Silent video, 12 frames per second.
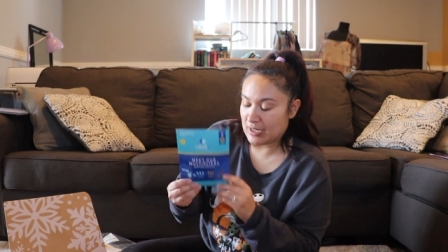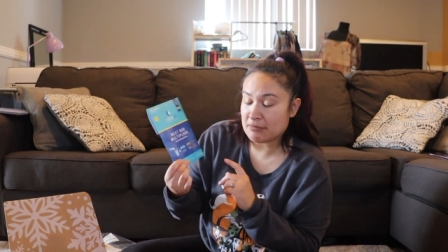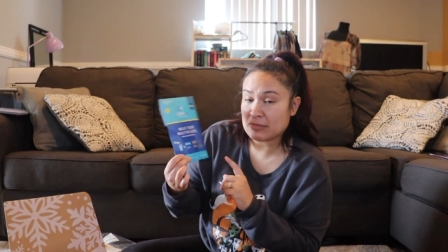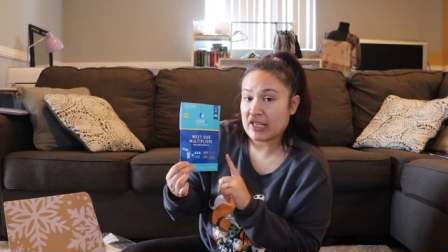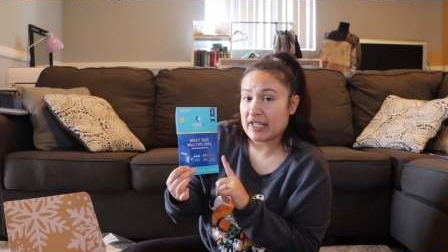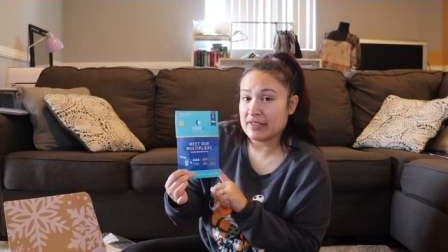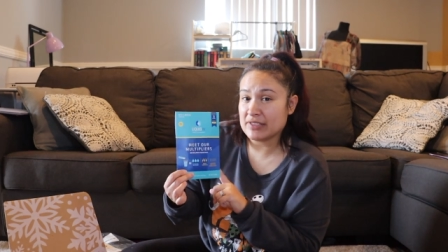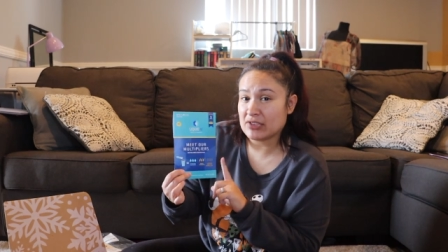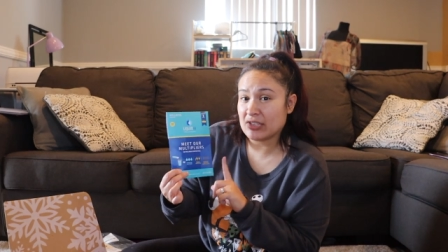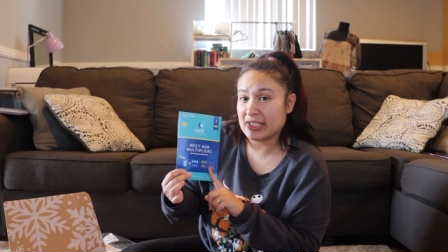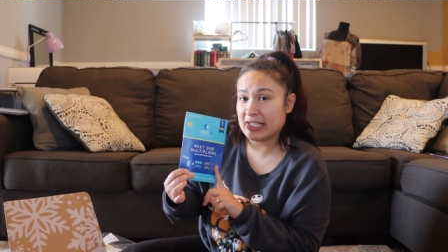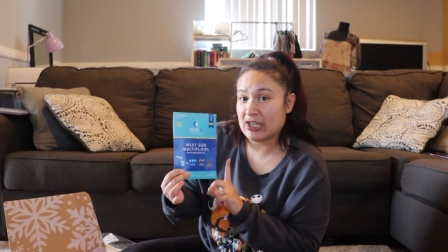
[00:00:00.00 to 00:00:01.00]
I'm glad these
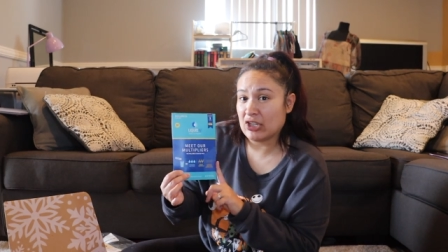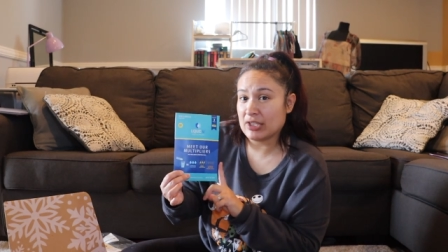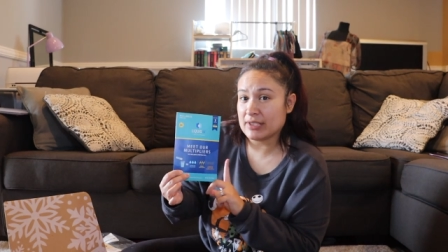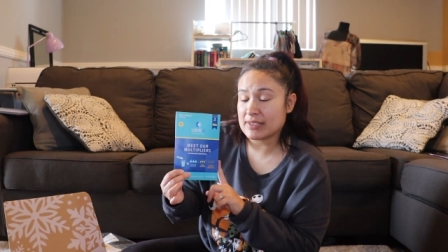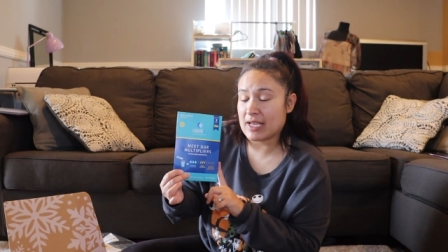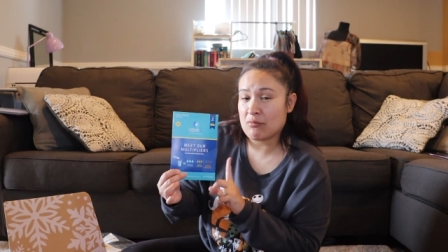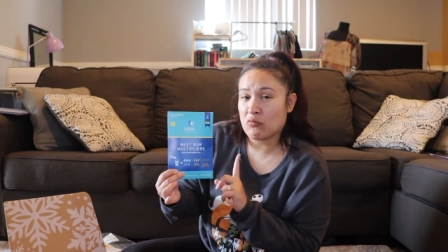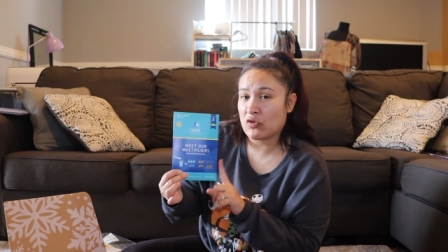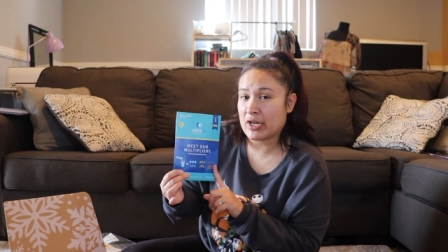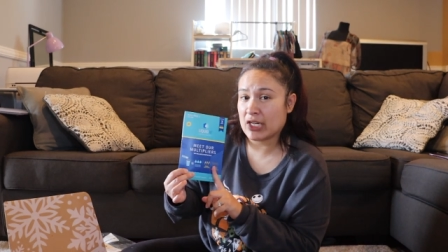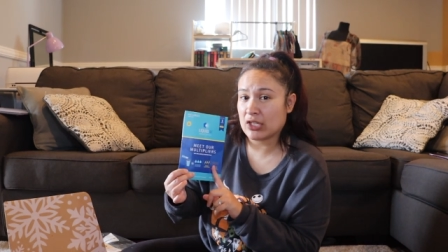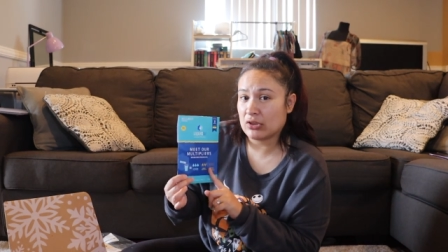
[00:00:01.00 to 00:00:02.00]
are in here because I'm
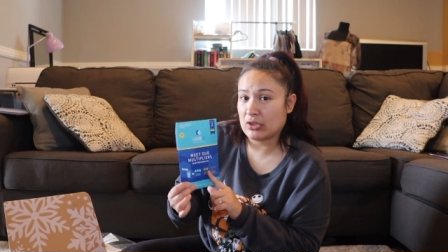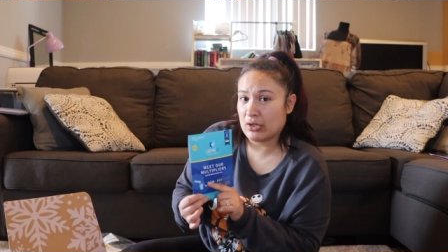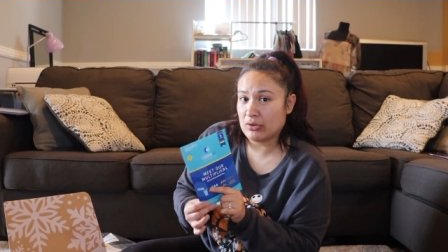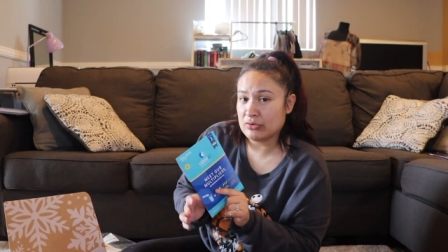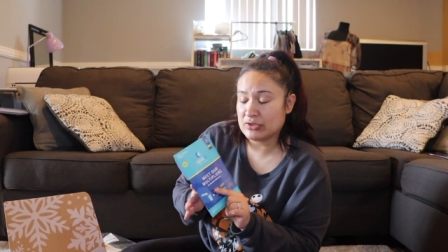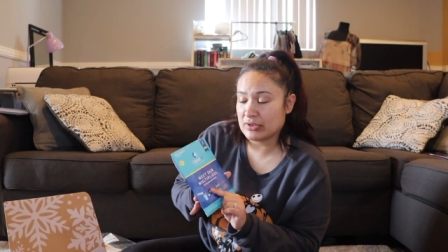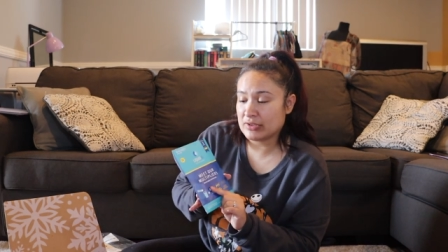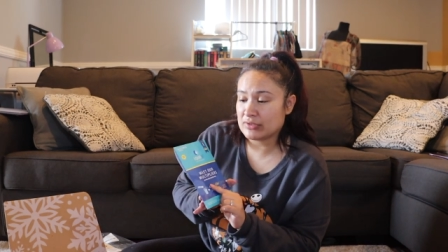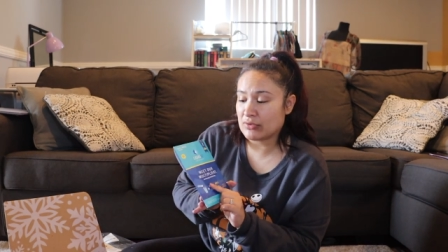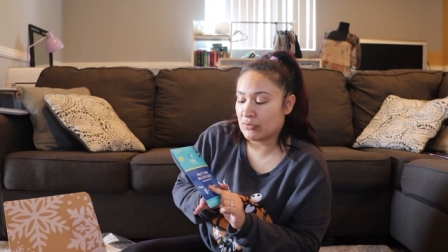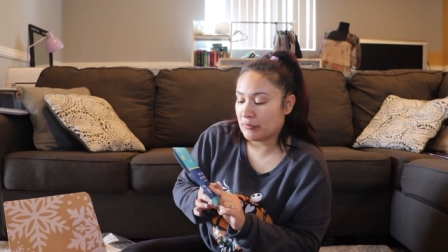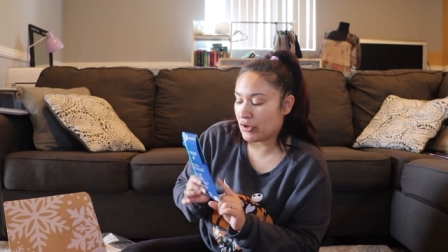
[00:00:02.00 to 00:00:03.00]
running low, so this
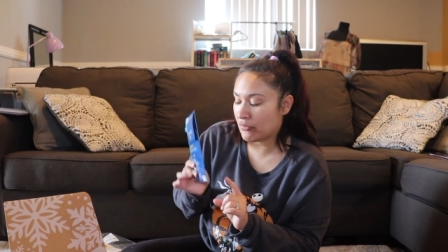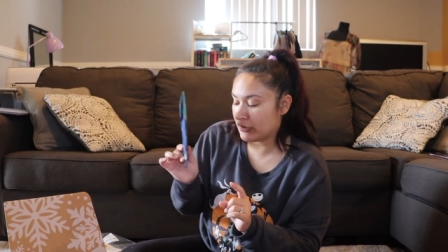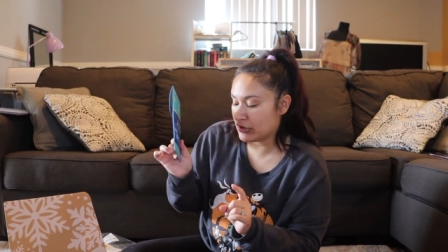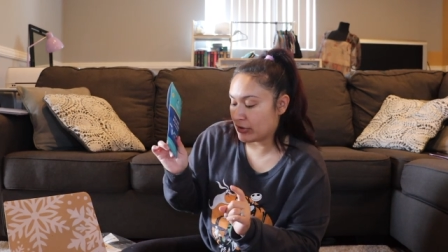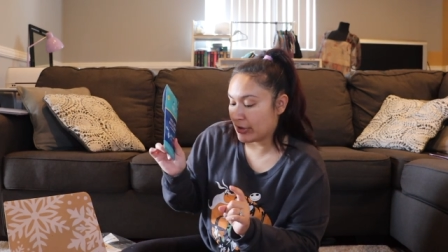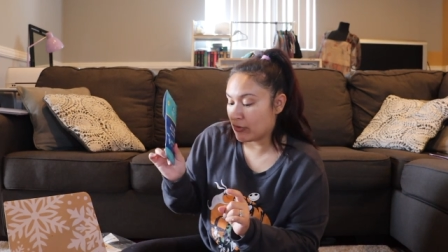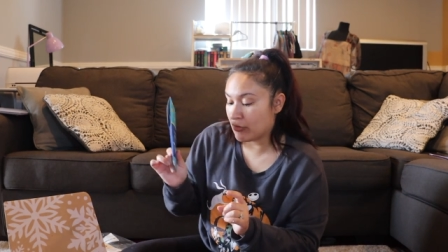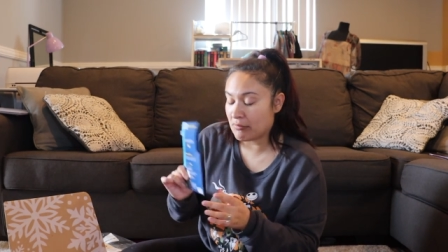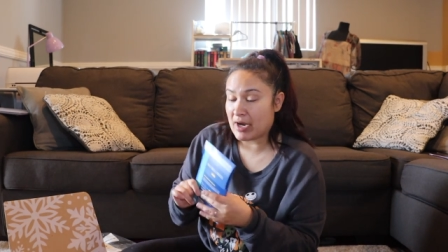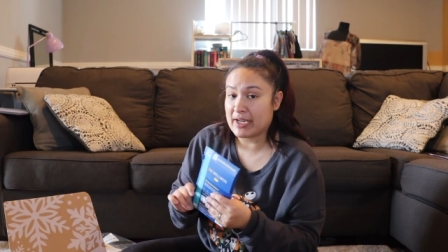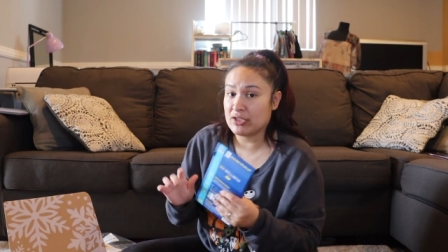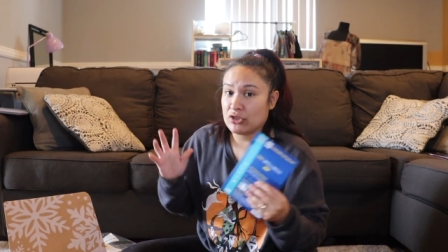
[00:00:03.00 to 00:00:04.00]
will hold me over till I go and
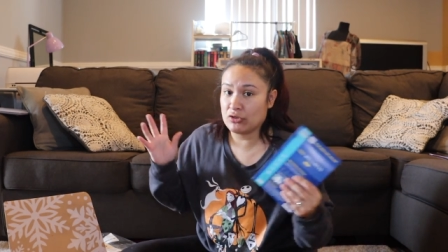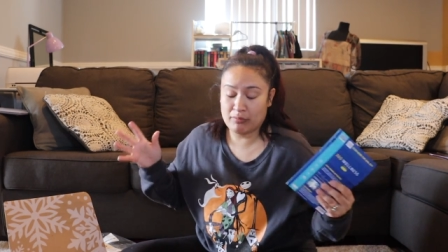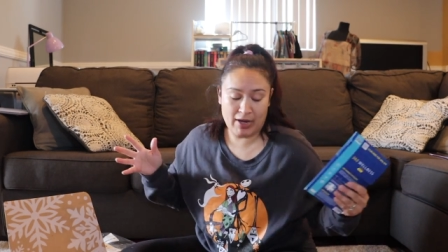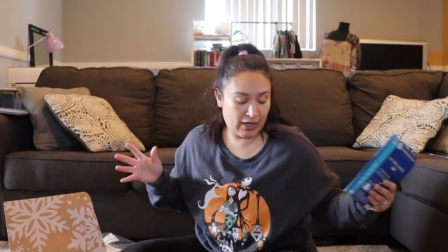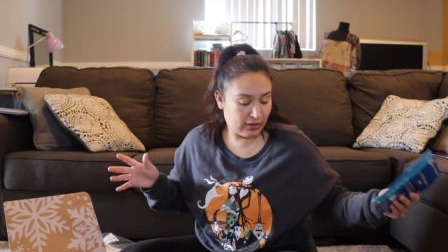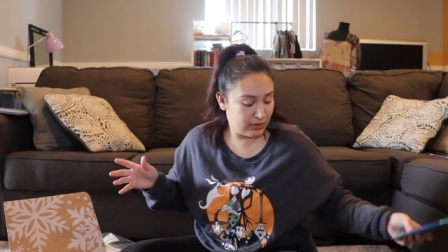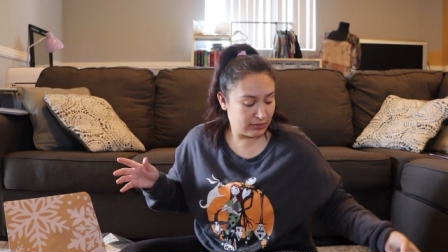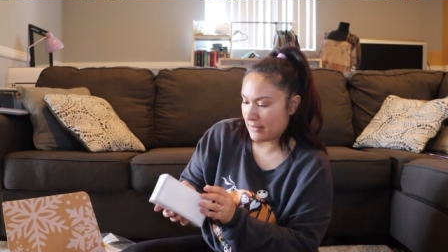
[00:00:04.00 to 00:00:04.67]
buy a new pack.